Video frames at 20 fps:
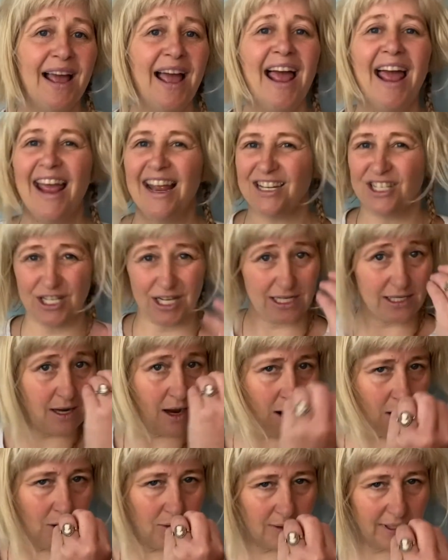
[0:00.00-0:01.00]
and just
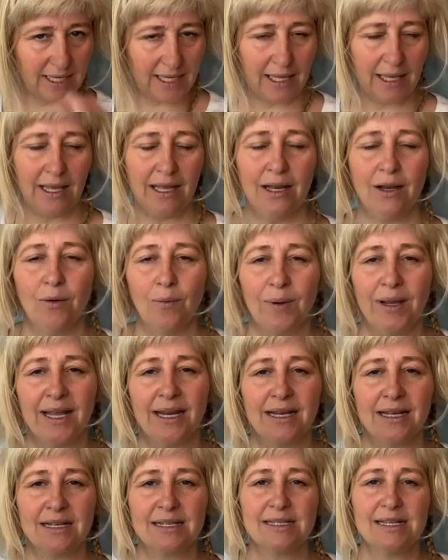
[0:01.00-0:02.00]
holding it in
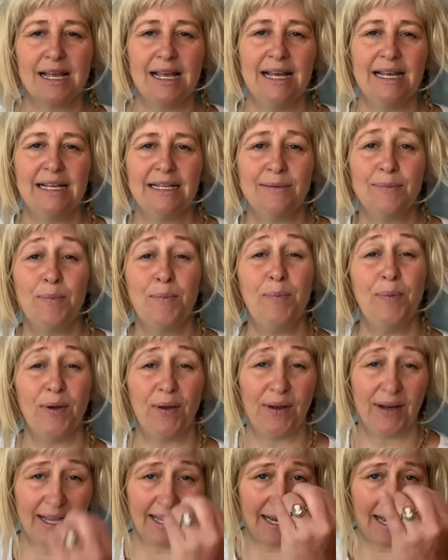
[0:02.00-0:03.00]
awareness and
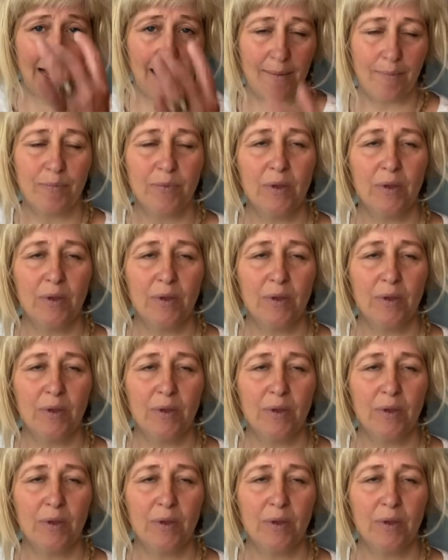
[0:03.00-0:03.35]
burning it up.